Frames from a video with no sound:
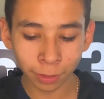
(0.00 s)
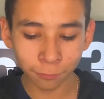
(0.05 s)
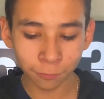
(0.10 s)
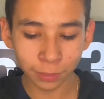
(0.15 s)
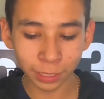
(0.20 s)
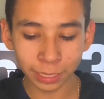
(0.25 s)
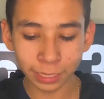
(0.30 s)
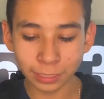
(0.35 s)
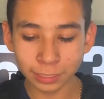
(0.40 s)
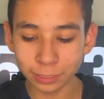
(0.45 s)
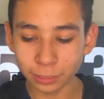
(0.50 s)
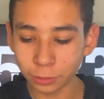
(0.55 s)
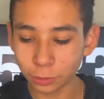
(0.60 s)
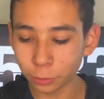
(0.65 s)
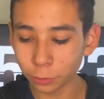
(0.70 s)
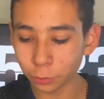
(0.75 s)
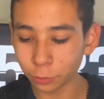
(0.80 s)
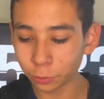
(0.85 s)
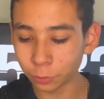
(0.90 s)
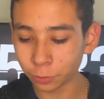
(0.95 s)
I feel like it's
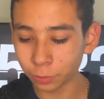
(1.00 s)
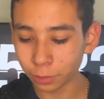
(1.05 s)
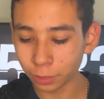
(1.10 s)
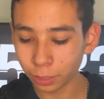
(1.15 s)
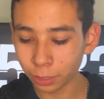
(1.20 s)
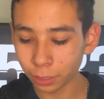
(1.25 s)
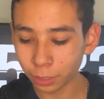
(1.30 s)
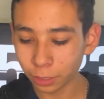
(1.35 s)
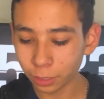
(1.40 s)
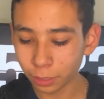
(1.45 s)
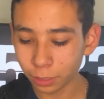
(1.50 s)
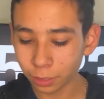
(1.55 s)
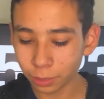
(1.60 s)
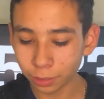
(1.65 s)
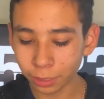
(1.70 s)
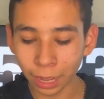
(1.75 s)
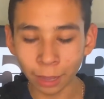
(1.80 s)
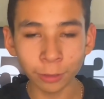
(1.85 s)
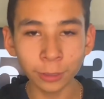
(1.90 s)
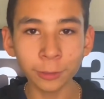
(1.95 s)
too
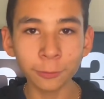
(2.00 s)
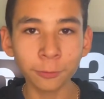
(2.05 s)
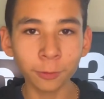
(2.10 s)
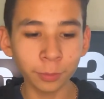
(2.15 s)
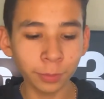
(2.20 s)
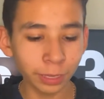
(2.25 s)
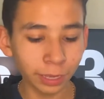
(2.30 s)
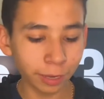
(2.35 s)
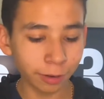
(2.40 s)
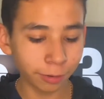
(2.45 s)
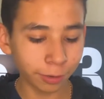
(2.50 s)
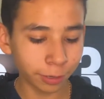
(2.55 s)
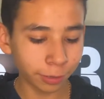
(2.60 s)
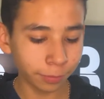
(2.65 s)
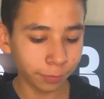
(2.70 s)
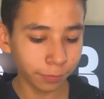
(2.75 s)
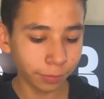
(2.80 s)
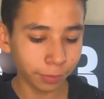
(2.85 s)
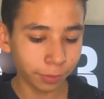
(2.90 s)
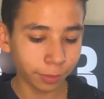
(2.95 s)
out there for me. I don't
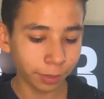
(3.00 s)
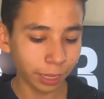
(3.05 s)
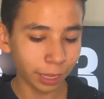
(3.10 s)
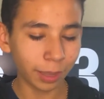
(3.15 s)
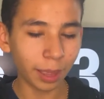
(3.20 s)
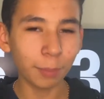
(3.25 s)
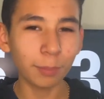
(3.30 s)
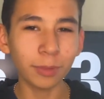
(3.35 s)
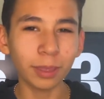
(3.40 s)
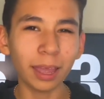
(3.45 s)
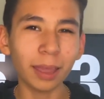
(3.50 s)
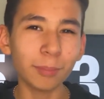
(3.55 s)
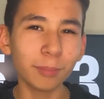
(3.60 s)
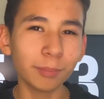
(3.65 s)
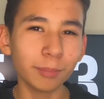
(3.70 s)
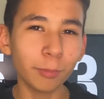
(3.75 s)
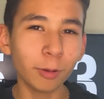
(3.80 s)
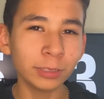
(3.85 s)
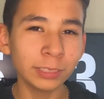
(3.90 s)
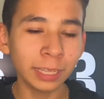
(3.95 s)
know.
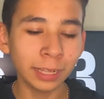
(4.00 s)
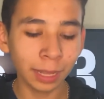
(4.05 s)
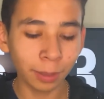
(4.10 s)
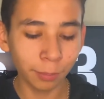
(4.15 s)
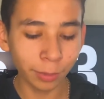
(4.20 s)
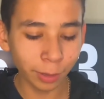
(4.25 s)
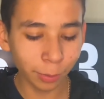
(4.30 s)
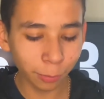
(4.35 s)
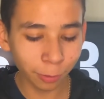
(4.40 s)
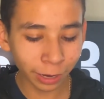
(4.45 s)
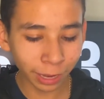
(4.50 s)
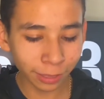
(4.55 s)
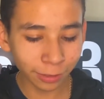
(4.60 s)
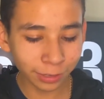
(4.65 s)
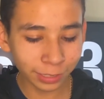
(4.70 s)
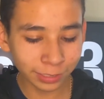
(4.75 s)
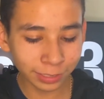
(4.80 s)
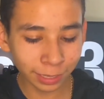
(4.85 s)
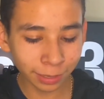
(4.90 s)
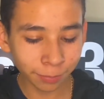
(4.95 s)
I'm mostly like a minimal guy, you
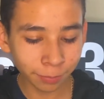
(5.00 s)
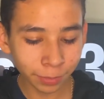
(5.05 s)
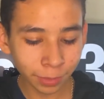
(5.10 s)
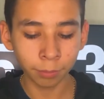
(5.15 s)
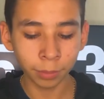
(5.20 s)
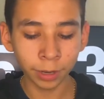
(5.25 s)
could say.